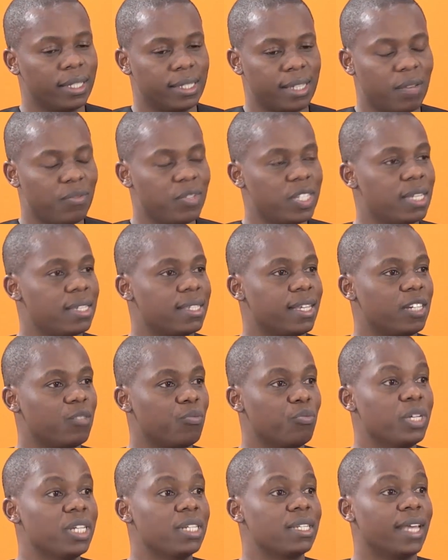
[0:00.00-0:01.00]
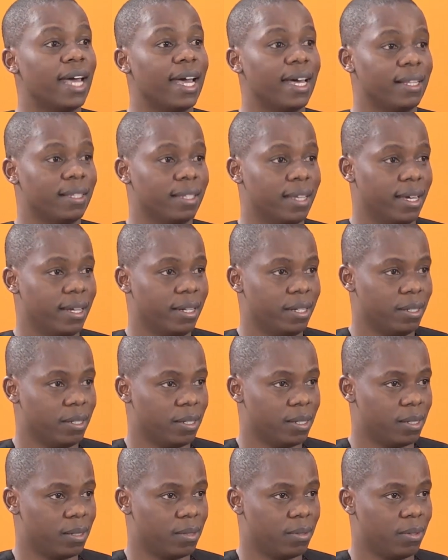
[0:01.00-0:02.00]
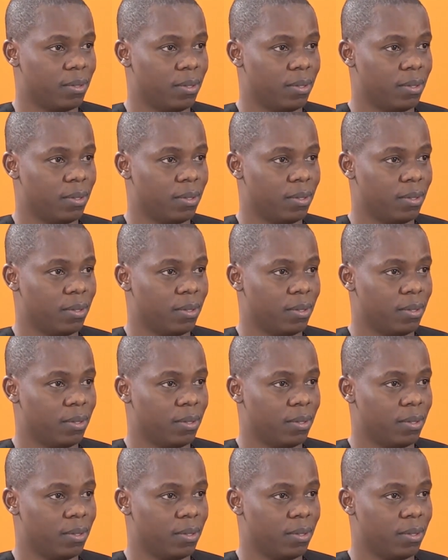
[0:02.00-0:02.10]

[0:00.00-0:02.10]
services that meet their healthcare needs.